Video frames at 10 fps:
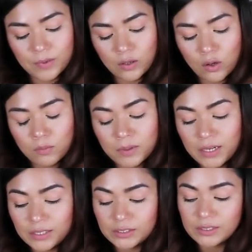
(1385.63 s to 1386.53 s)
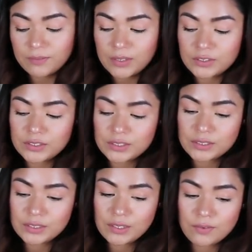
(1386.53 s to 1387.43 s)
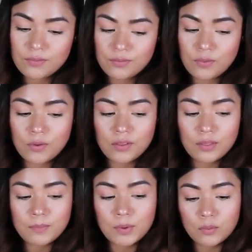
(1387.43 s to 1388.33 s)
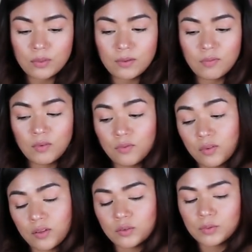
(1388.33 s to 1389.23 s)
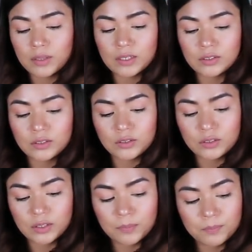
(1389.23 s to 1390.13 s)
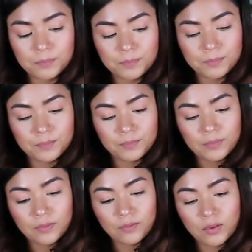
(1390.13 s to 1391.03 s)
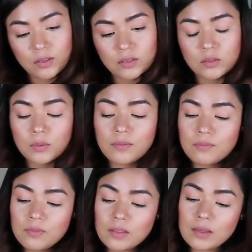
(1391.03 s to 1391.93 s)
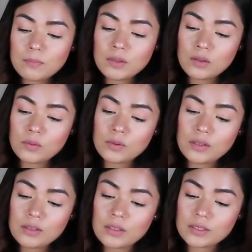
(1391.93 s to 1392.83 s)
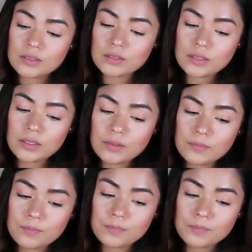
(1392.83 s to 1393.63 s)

Culmination of energies here for the both of you for this relationship, for this twin flame union. Let's see.